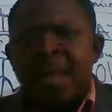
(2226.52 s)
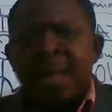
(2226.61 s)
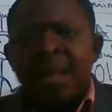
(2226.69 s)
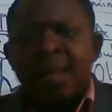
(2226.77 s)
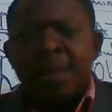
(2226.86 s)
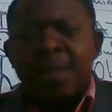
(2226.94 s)

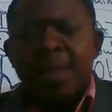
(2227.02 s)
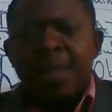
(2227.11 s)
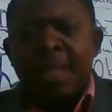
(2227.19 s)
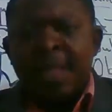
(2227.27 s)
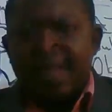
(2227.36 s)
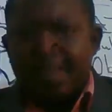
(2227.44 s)
This
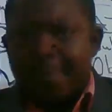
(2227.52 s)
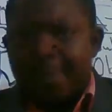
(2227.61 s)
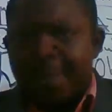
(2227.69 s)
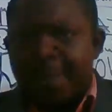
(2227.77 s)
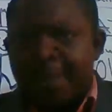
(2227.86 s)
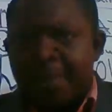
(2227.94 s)
patient has
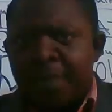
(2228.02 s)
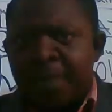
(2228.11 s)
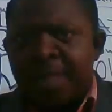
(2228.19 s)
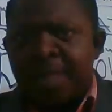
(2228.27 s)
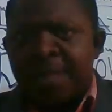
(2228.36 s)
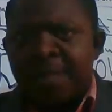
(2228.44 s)
impaired
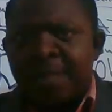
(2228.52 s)
breathing.